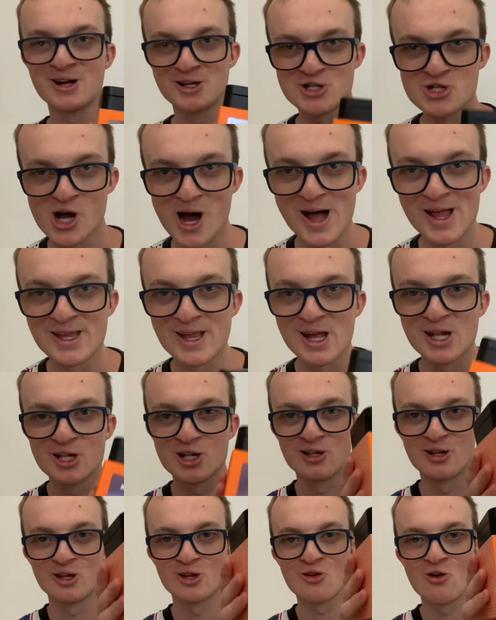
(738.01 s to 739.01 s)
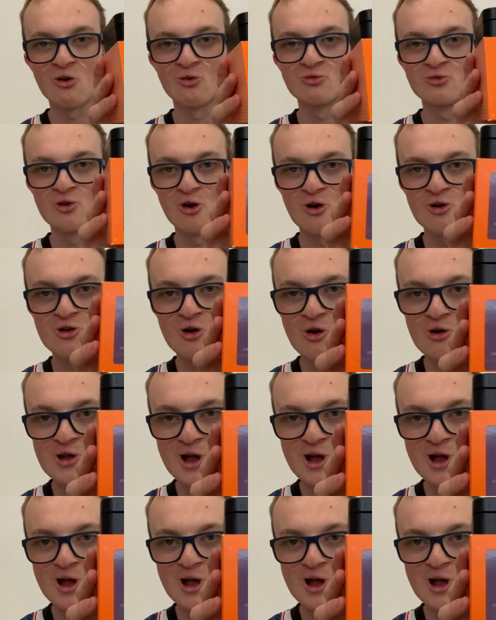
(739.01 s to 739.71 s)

the chai section. It's called Go Go